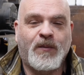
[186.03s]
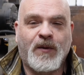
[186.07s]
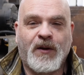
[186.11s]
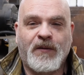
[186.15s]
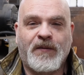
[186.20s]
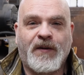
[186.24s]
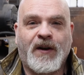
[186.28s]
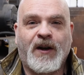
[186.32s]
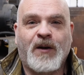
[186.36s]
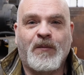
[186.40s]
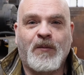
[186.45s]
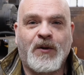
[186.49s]
of my
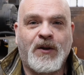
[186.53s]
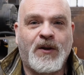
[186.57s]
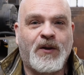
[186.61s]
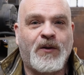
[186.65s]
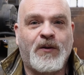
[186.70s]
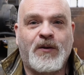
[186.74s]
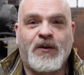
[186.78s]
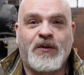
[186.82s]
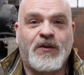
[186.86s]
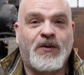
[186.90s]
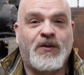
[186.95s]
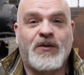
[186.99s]
family
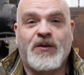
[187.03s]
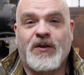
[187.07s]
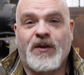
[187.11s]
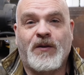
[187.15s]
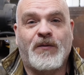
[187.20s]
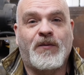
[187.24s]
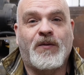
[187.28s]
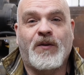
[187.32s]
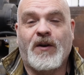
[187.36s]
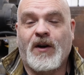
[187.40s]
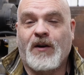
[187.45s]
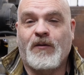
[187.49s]
who uses
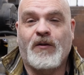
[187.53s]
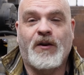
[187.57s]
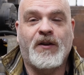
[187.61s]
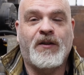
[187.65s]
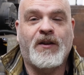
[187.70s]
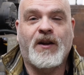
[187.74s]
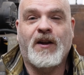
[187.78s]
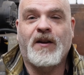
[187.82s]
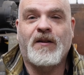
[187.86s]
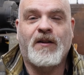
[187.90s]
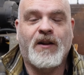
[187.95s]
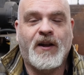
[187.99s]
it for
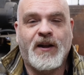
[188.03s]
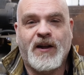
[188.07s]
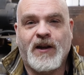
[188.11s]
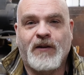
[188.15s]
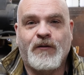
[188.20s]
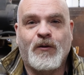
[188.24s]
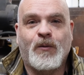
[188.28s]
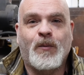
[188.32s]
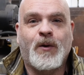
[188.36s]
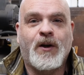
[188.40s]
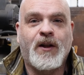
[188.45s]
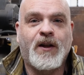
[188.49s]
everything like
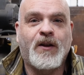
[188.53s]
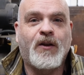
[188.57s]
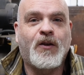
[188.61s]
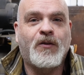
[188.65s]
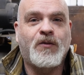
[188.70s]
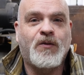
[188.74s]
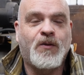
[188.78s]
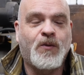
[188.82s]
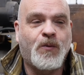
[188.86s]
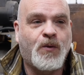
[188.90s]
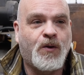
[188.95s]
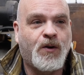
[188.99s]
everybody
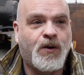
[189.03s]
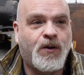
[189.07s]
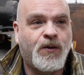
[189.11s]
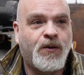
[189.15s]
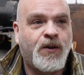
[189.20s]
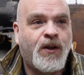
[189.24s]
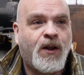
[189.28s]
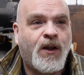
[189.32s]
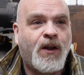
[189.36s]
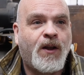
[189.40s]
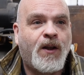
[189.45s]
else in the world,